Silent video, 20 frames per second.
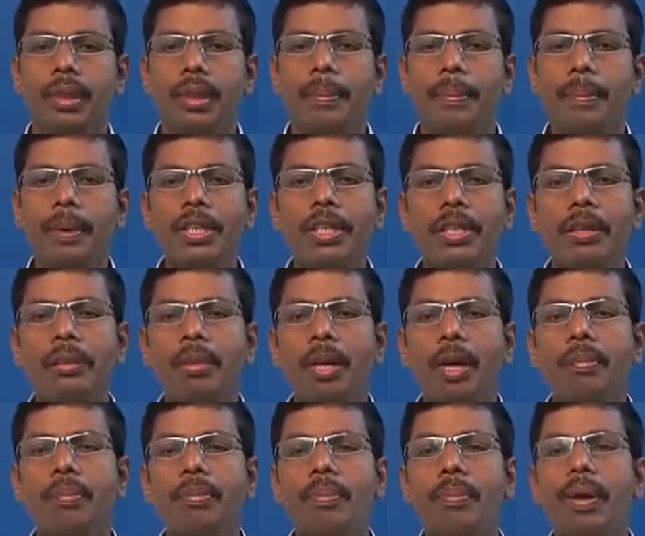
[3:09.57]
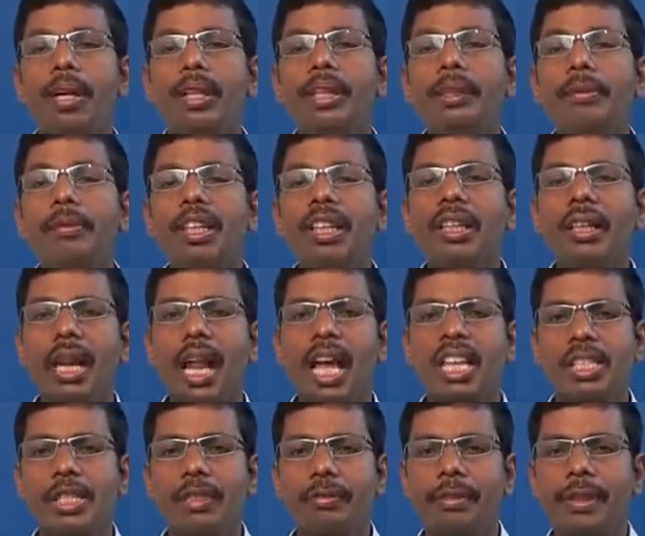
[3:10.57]
Principle of multiple
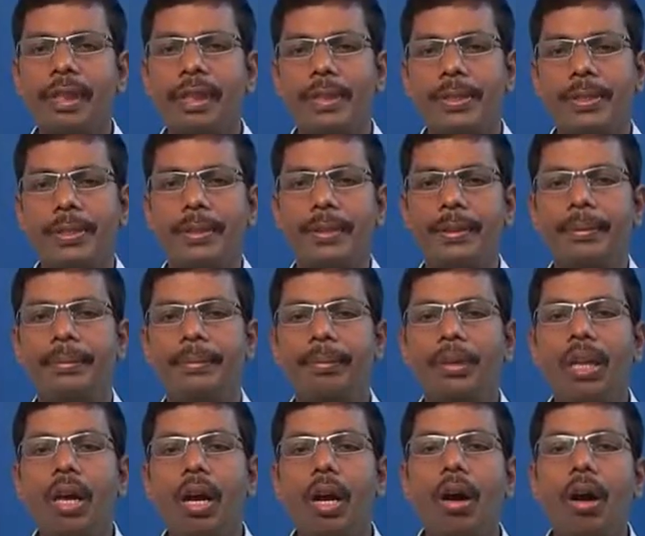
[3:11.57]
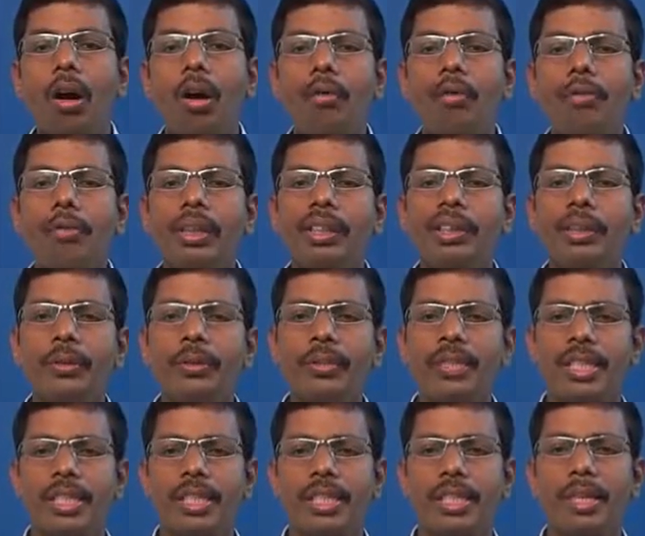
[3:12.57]
classification. Offer
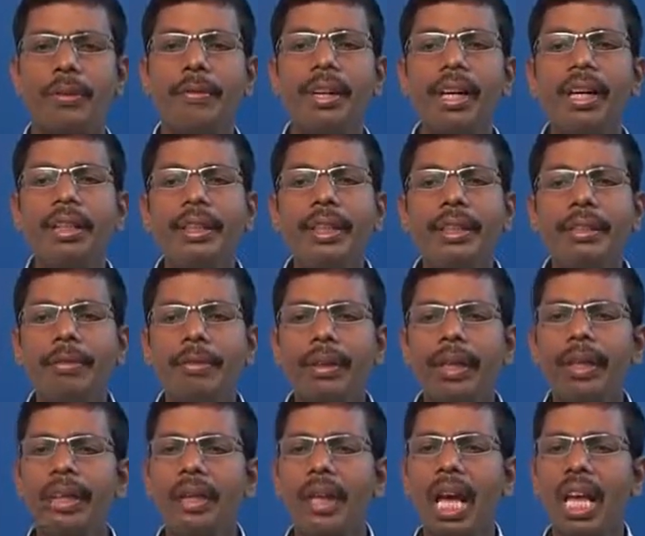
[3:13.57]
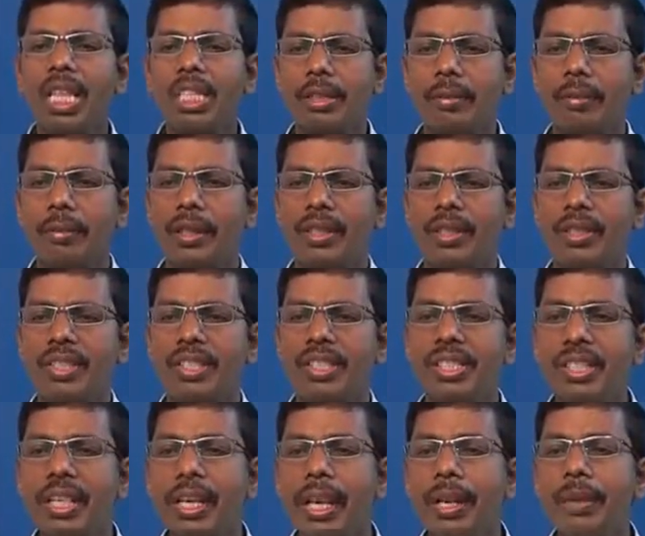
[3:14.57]
users several different classification
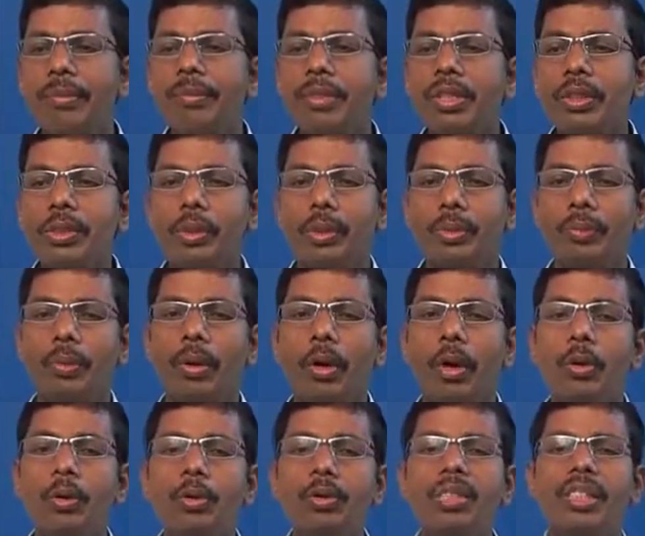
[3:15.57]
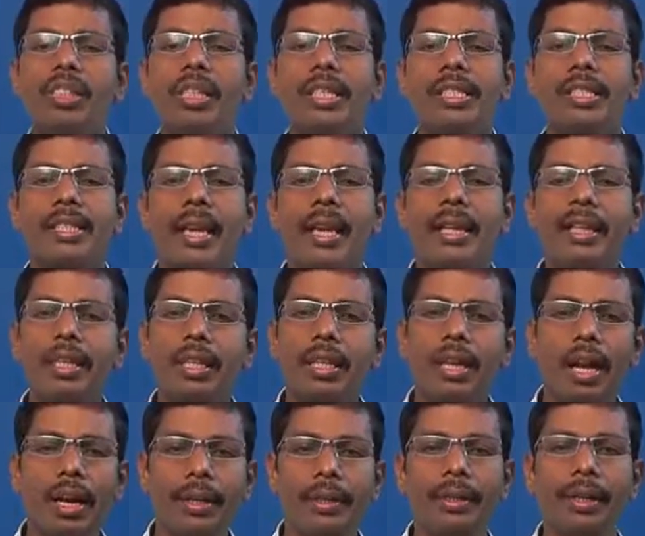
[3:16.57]
schemes to browse the site
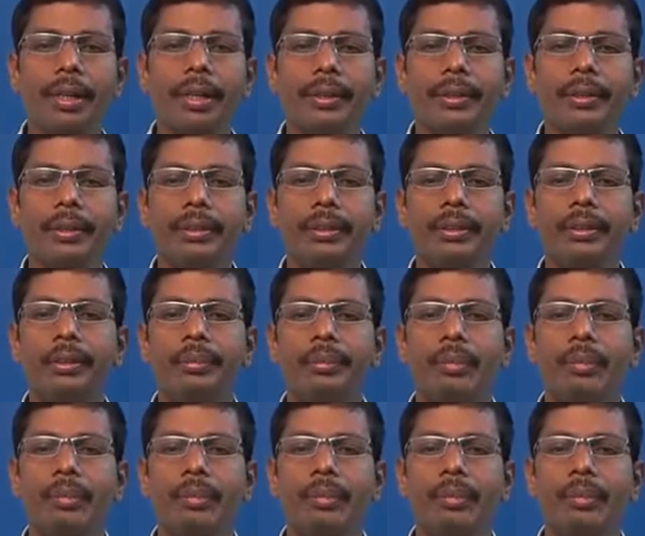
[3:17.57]
content.